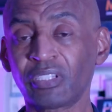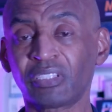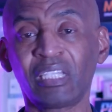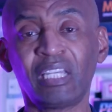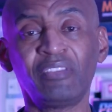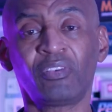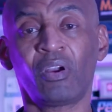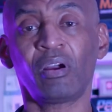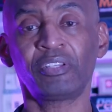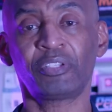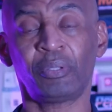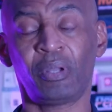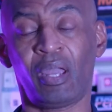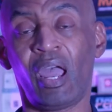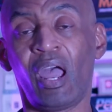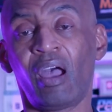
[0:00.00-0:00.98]
safeguards
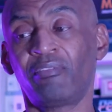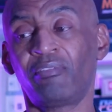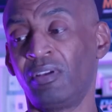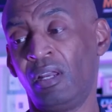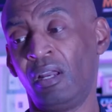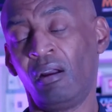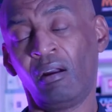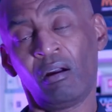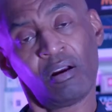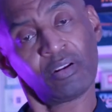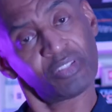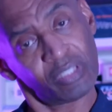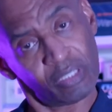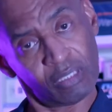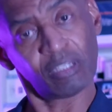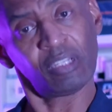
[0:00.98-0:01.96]
you have are
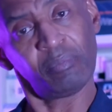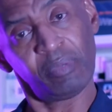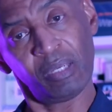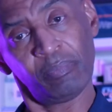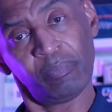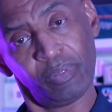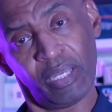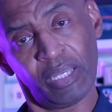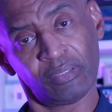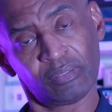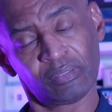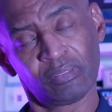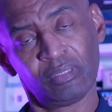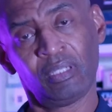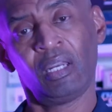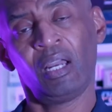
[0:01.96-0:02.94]
still going to be in
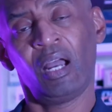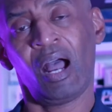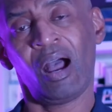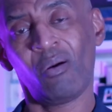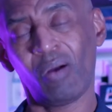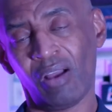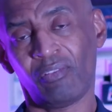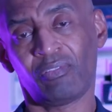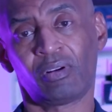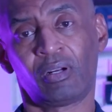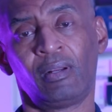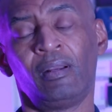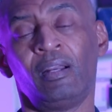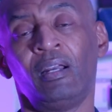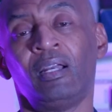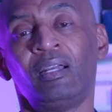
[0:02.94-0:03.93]
place. However,
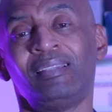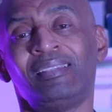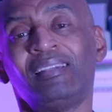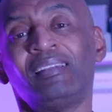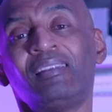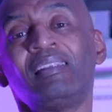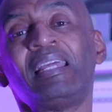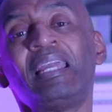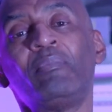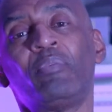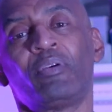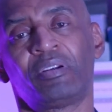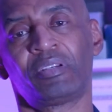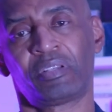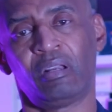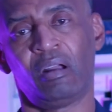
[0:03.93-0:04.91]
the
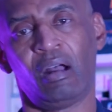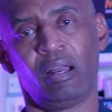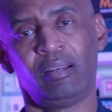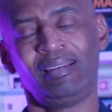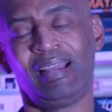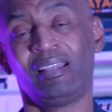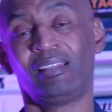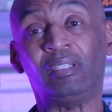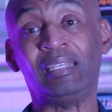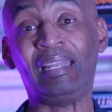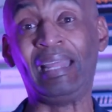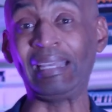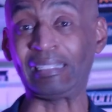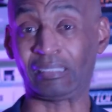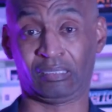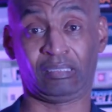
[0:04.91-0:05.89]
labor is gone. Now, the
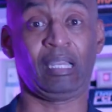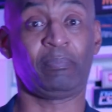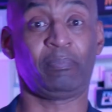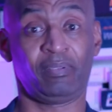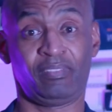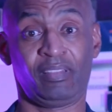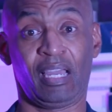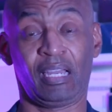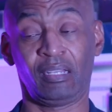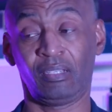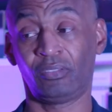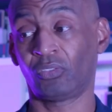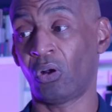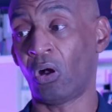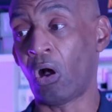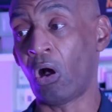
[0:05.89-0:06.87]
next step of that
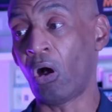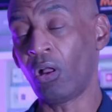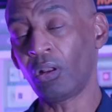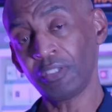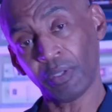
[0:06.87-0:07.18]
is all